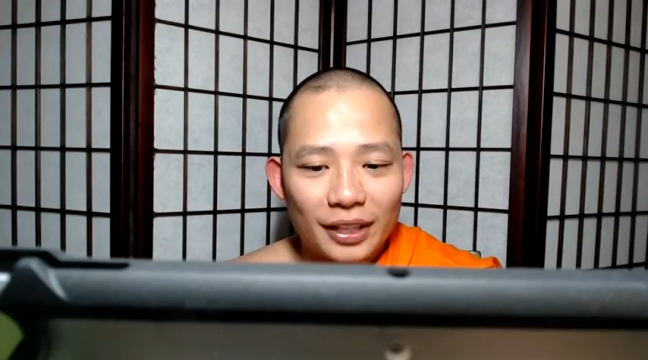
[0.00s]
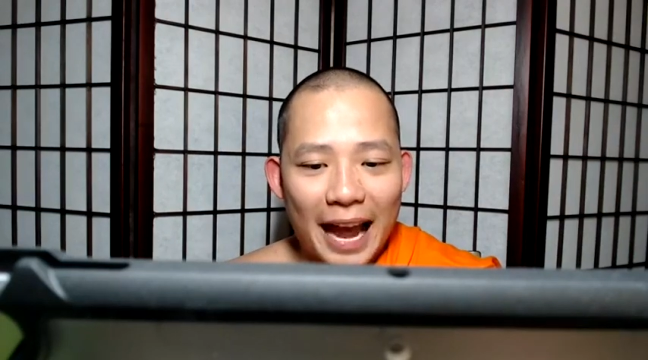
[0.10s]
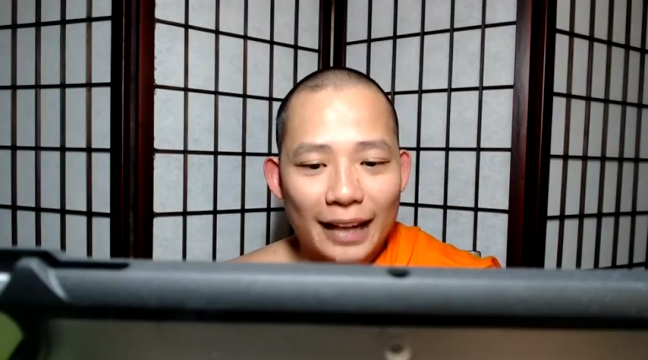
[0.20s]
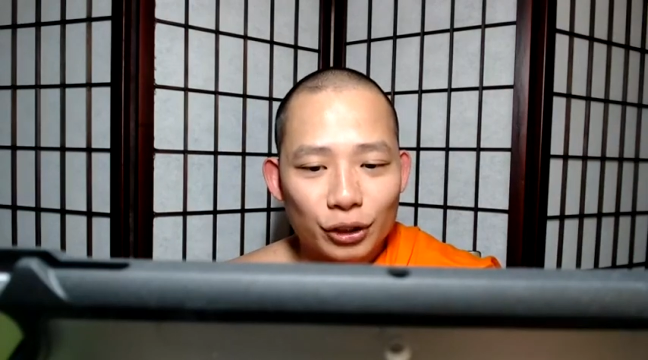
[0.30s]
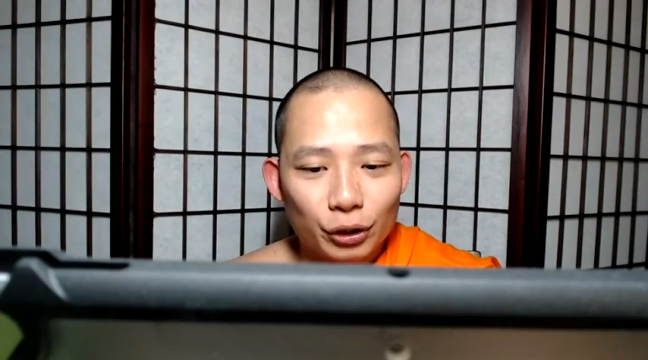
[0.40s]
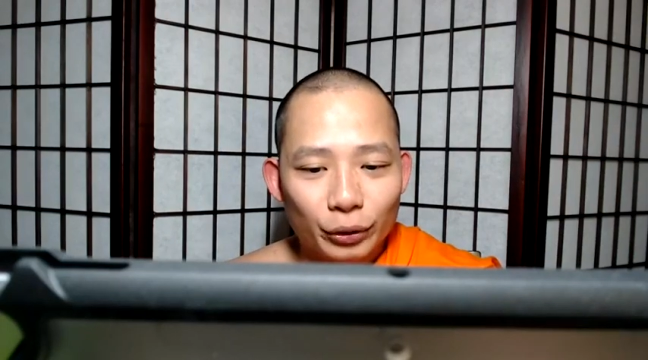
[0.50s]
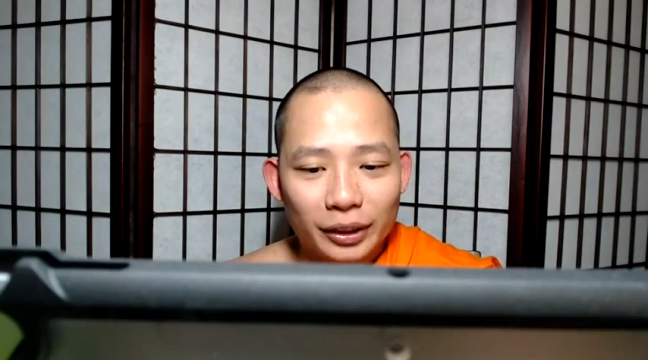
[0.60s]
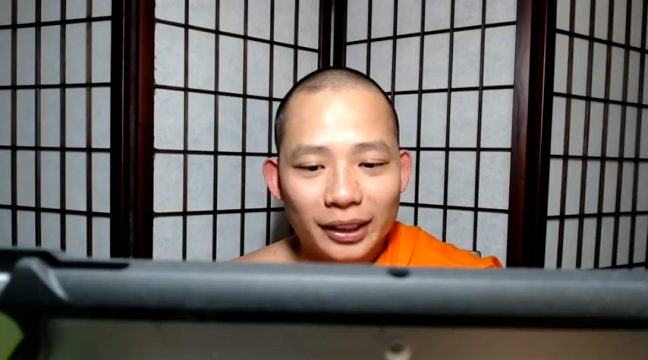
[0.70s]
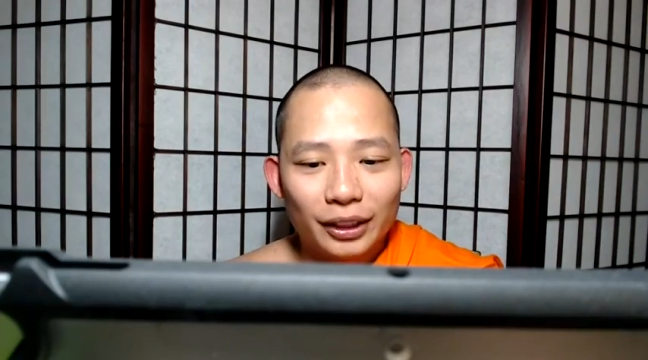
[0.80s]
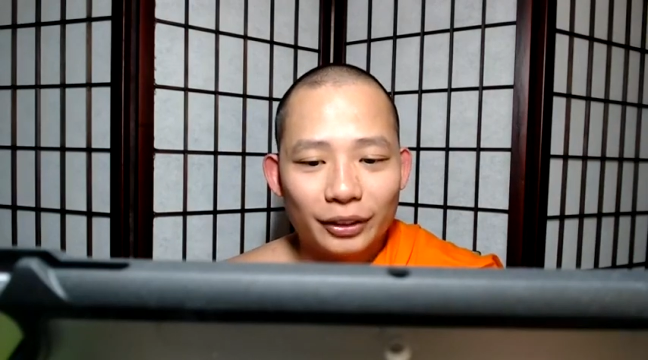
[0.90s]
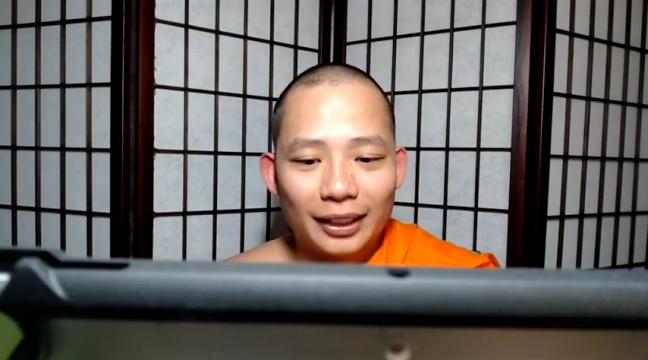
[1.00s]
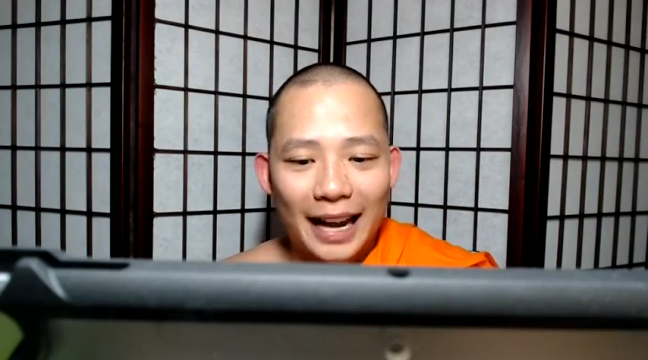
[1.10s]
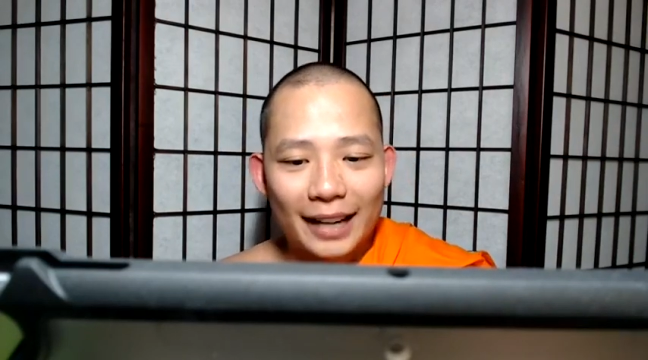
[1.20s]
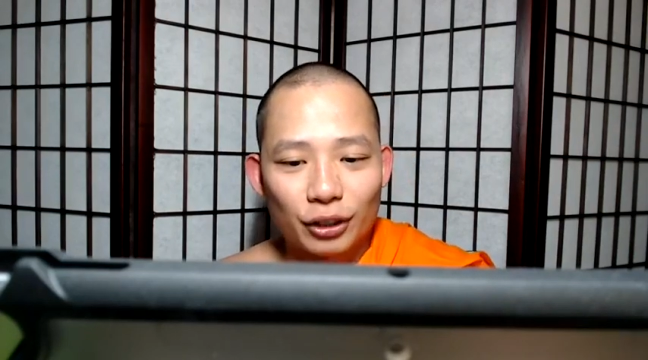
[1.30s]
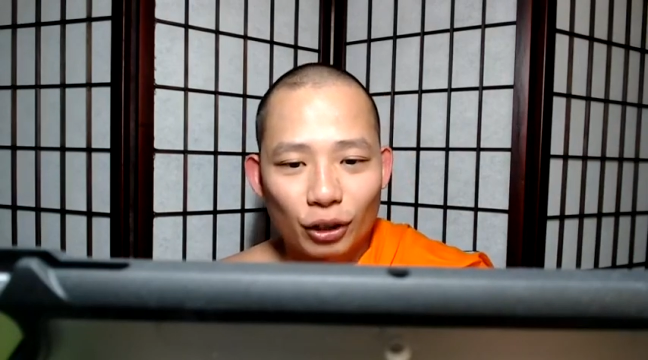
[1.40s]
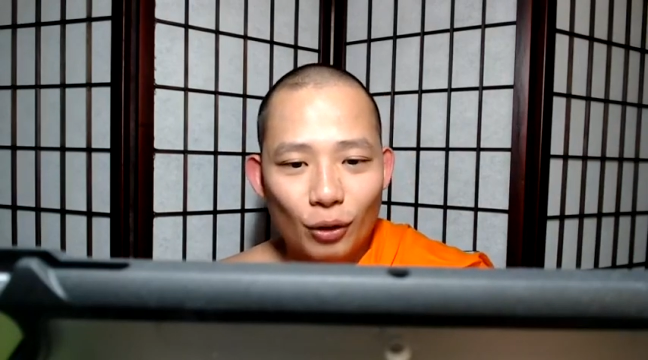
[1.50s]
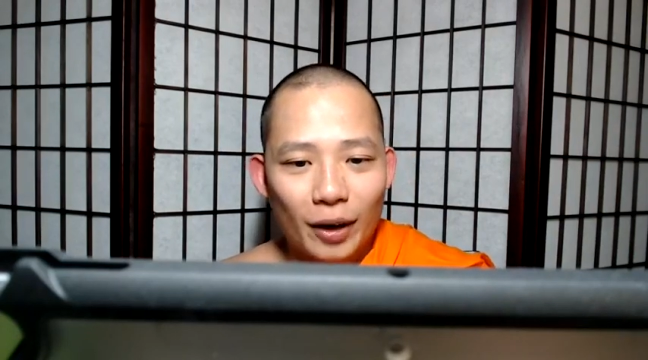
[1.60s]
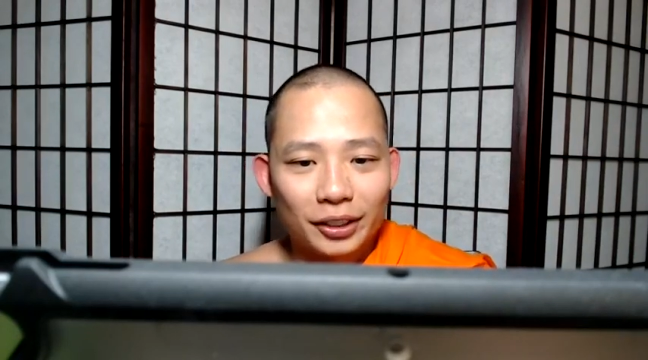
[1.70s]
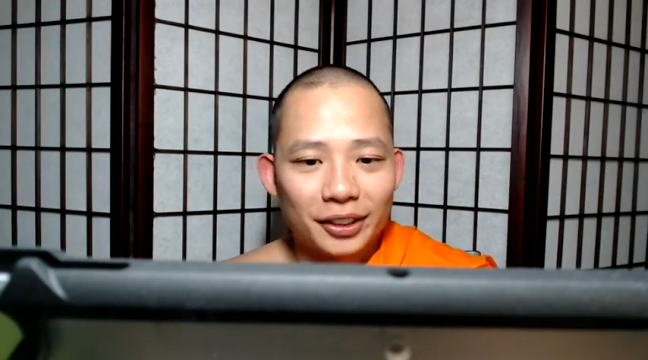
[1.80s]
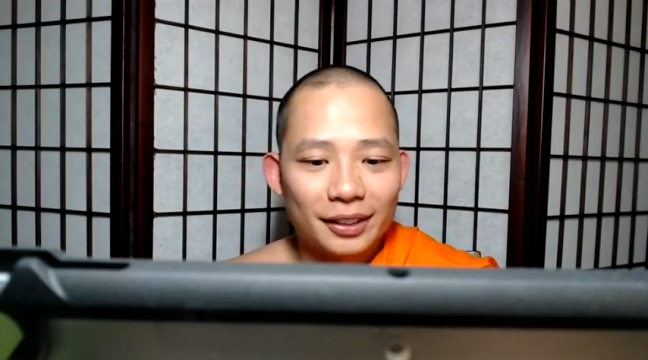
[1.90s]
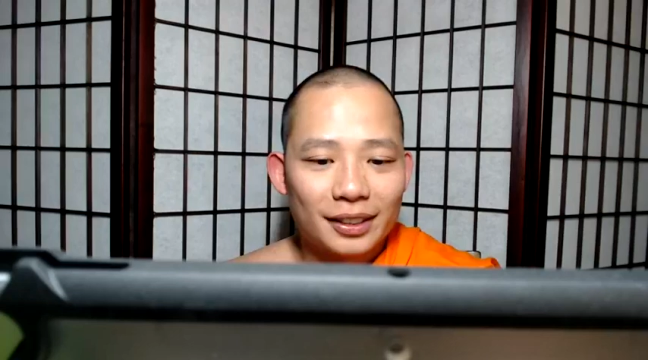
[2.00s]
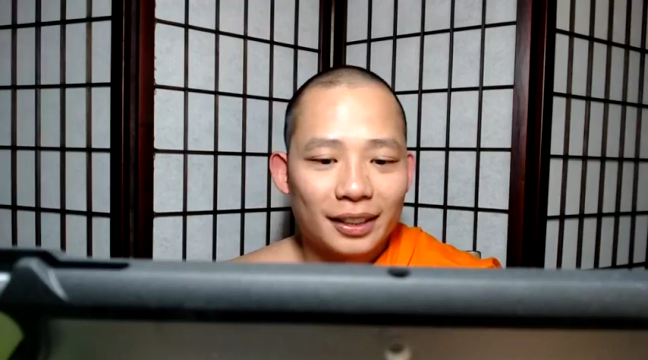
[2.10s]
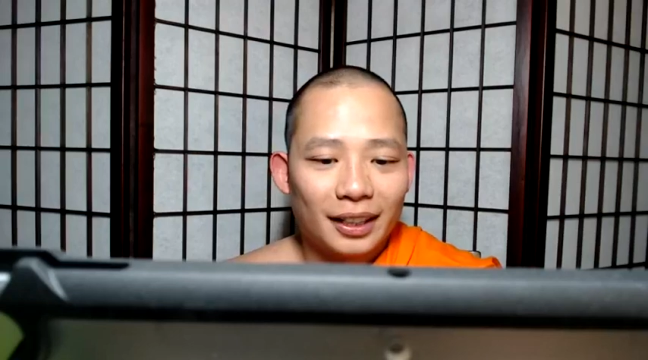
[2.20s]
Add Sudi. You can ask her questions.